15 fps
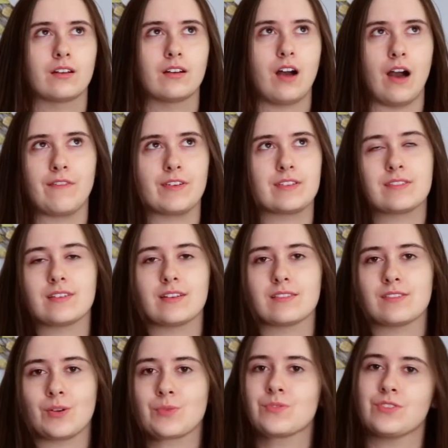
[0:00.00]
obviously it's
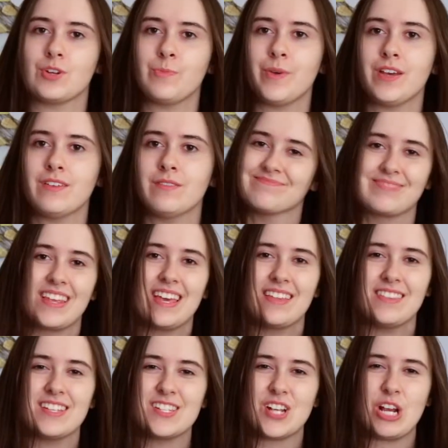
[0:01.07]
so stupid.
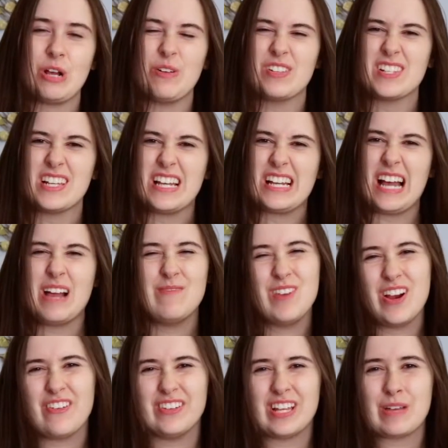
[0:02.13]
This year I was like, I'm
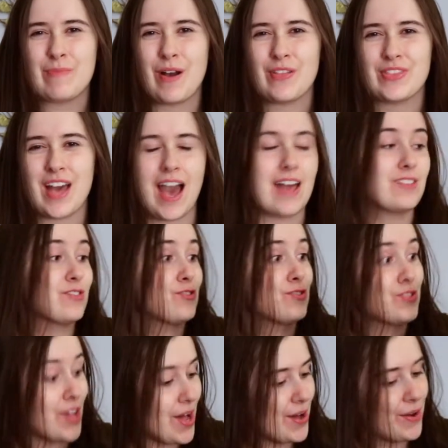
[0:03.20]
not really about that.
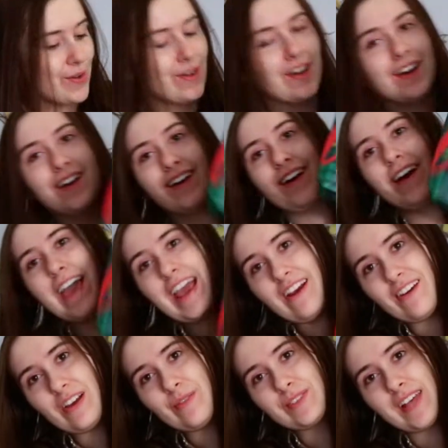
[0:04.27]
So
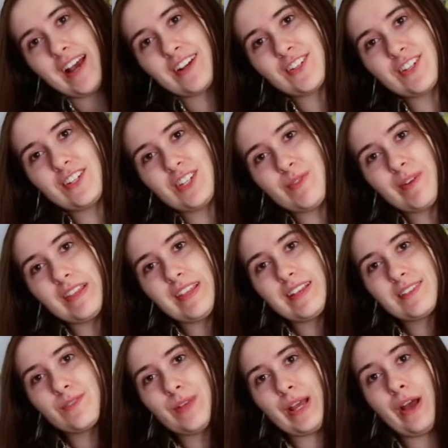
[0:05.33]
Aerie was actually doing
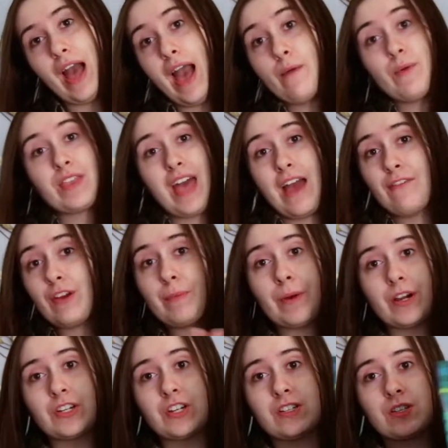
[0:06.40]
these, like with every
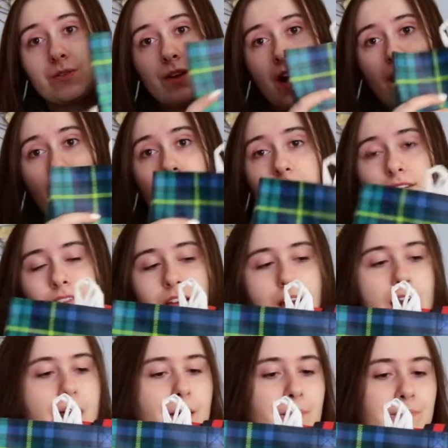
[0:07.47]
purchase you got,
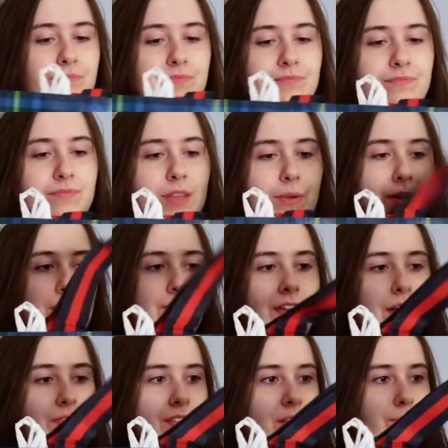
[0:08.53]
um, they were giving
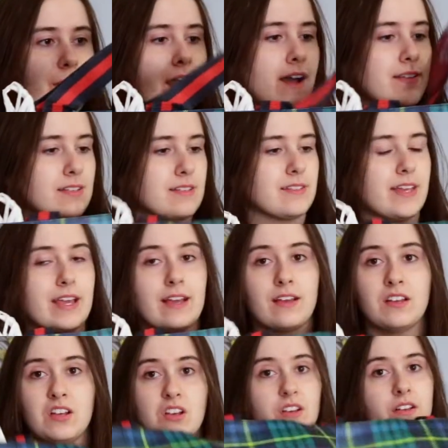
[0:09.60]
out these bags as like
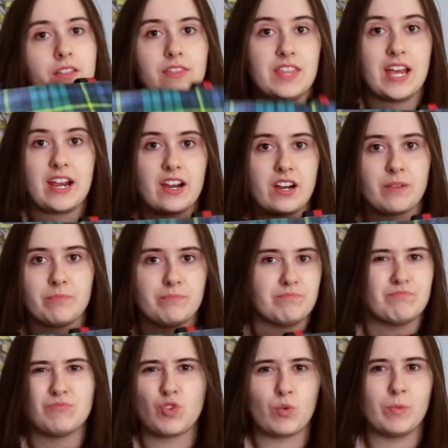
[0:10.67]
their
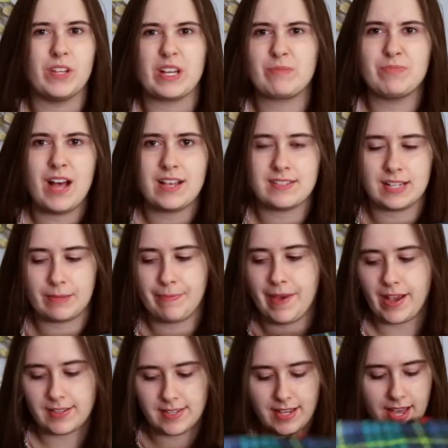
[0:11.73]
normal like plastic
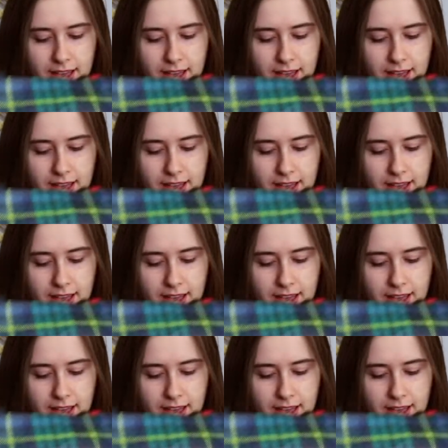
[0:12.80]
bags, I